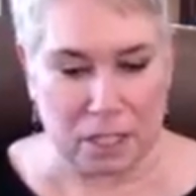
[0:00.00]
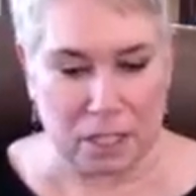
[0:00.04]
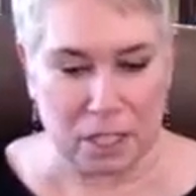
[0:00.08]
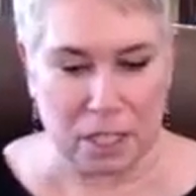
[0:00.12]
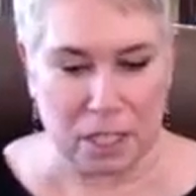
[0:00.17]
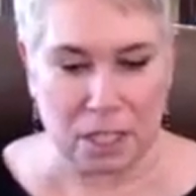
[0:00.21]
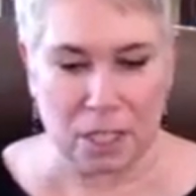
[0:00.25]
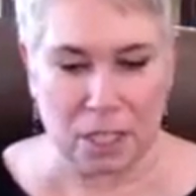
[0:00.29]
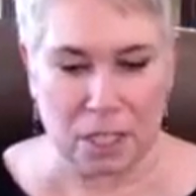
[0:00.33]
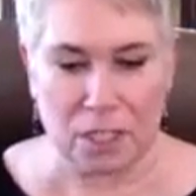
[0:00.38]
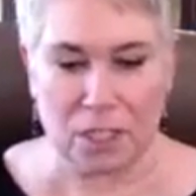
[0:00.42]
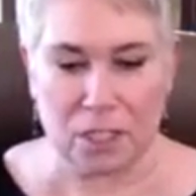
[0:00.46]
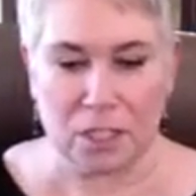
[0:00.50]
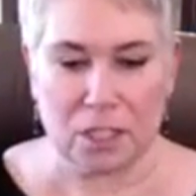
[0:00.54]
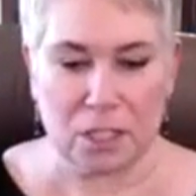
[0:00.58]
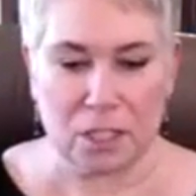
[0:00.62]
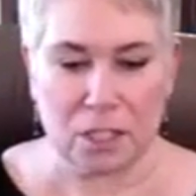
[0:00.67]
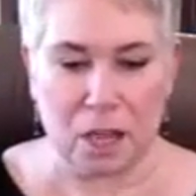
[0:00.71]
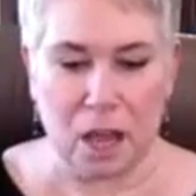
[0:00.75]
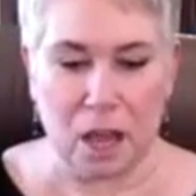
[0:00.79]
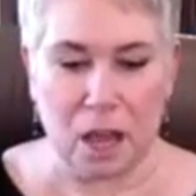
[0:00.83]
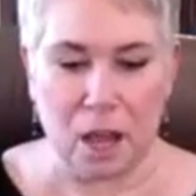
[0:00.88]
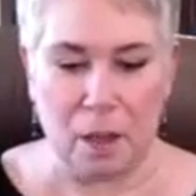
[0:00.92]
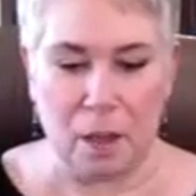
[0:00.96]
is
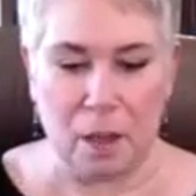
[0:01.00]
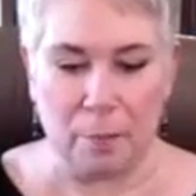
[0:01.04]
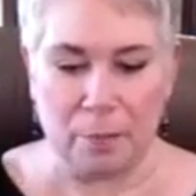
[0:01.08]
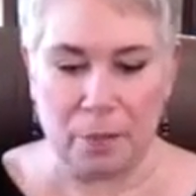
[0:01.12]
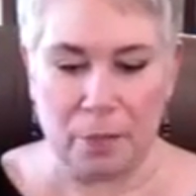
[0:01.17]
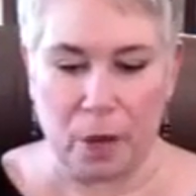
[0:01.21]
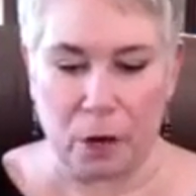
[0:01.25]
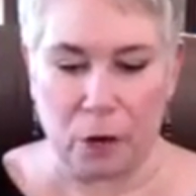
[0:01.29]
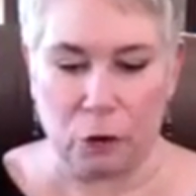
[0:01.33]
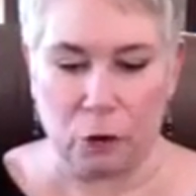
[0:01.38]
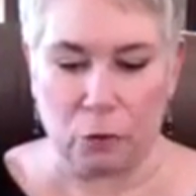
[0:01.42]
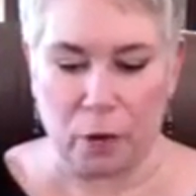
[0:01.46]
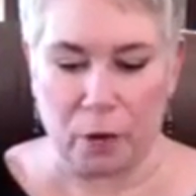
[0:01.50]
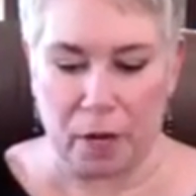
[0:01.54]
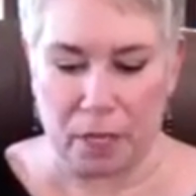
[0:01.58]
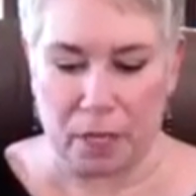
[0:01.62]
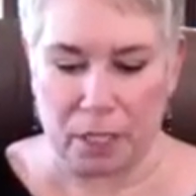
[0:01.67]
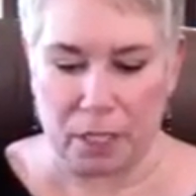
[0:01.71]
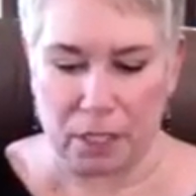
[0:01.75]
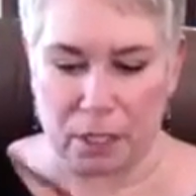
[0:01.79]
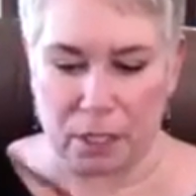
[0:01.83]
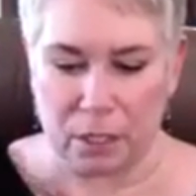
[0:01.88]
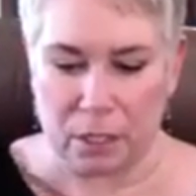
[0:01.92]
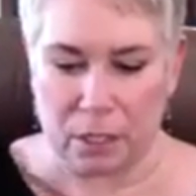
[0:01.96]
a
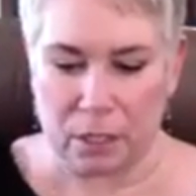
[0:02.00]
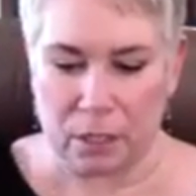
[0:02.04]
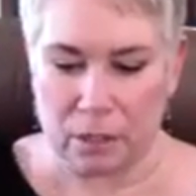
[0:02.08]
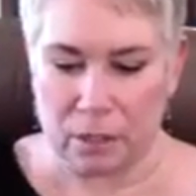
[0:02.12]
great